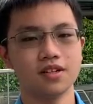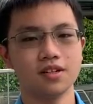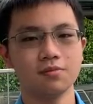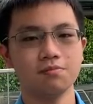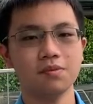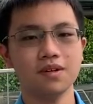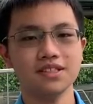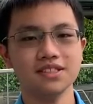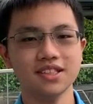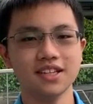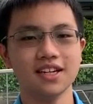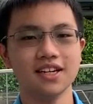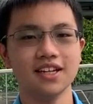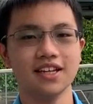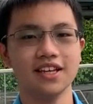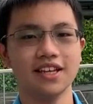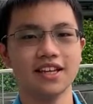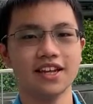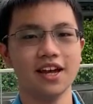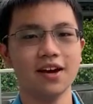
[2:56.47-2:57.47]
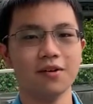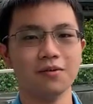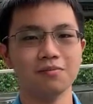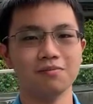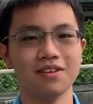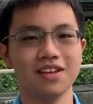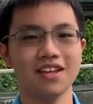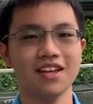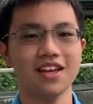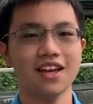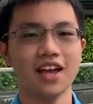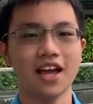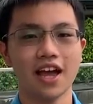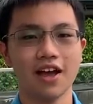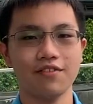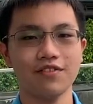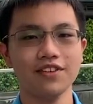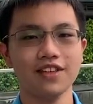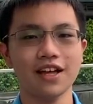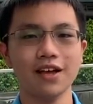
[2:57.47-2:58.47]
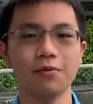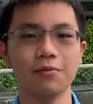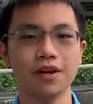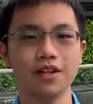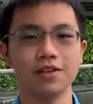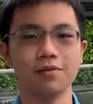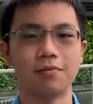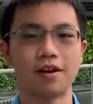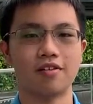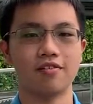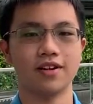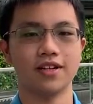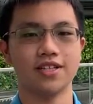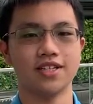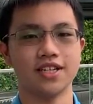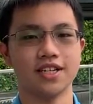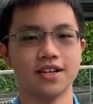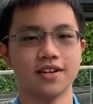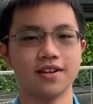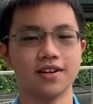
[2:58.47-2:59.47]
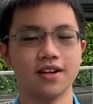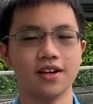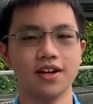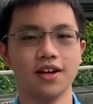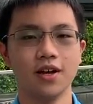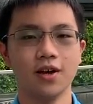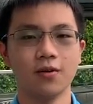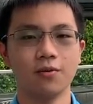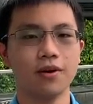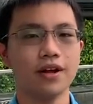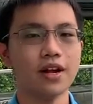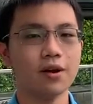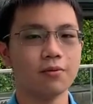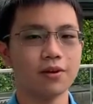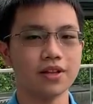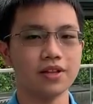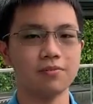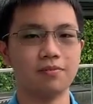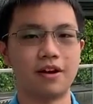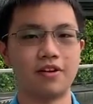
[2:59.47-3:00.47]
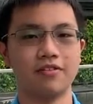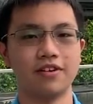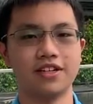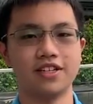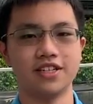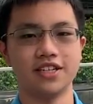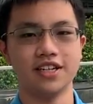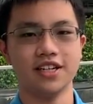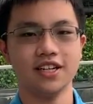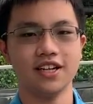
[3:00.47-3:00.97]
Personally, it helped me every time I went to MacRitchie. When I went to MacRitchie,